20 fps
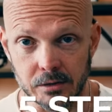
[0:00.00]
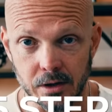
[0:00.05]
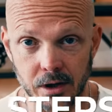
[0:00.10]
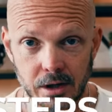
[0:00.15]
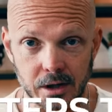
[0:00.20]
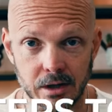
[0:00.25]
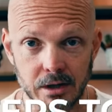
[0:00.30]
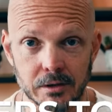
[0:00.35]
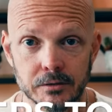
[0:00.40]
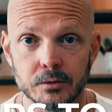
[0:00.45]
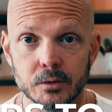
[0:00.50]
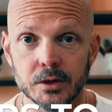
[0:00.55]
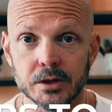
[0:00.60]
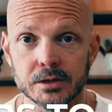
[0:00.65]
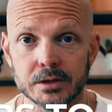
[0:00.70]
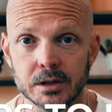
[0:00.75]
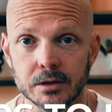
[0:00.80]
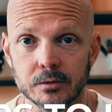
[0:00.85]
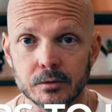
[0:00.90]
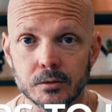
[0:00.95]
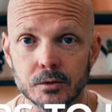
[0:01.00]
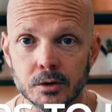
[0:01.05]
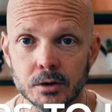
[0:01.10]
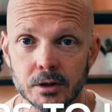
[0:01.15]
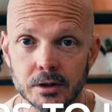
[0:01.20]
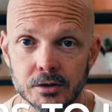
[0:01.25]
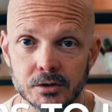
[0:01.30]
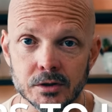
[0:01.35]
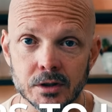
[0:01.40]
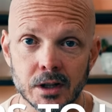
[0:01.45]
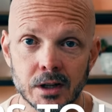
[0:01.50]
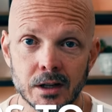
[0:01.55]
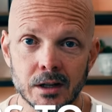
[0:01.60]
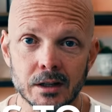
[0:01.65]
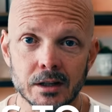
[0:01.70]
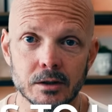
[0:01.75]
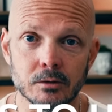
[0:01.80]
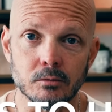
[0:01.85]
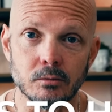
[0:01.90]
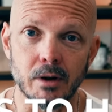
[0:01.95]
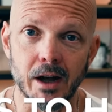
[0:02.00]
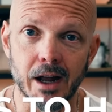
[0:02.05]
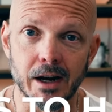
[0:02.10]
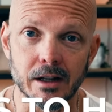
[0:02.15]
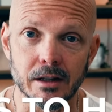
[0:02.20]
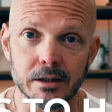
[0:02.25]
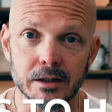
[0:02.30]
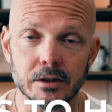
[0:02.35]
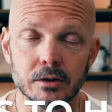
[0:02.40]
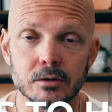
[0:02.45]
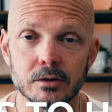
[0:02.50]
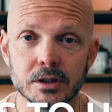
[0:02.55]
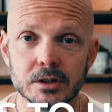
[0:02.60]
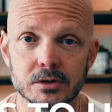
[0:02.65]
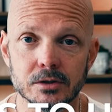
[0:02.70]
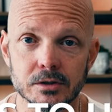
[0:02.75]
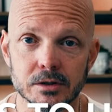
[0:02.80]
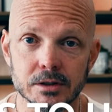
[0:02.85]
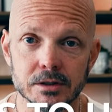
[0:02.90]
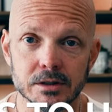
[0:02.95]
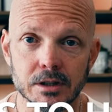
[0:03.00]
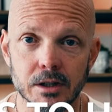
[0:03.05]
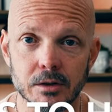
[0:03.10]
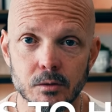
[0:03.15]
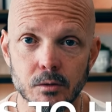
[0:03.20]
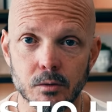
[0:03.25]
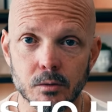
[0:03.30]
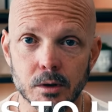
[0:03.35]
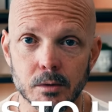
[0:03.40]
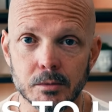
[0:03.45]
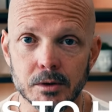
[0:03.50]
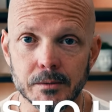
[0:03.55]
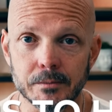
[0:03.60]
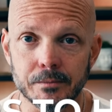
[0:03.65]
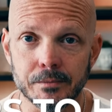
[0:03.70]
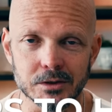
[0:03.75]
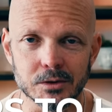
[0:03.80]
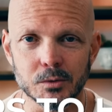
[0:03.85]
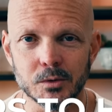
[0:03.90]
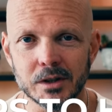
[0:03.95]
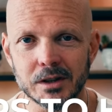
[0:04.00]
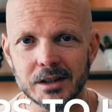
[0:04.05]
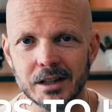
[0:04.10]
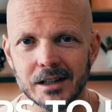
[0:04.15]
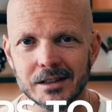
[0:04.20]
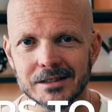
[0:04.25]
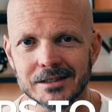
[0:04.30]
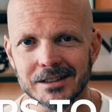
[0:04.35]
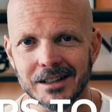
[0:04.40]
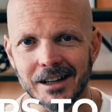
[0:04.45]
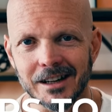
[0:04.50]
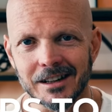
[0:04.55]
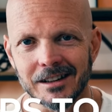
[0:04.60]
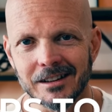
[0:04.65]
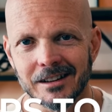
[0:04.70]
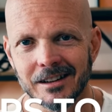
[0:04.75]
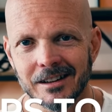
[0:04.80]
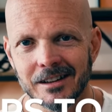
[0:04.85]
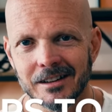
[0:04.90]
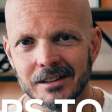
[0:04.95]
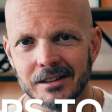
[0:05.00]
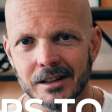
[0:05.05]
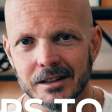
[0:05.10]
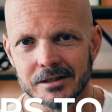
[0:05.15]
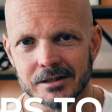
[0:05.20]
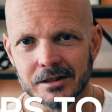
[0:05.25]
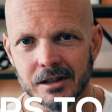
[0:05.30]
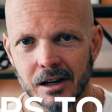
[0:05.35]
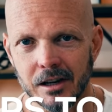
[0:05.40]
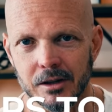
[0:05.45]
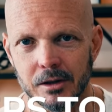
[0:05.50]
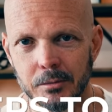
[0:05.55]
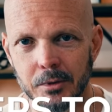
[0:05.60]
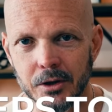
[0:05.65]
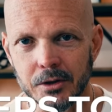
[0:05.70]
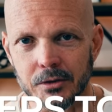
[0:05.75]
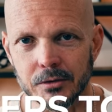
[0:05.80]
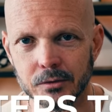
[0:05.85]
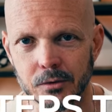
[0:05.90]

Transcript: you got to get the voice down first, can radically increase your success with women. So with that said, let's talk about your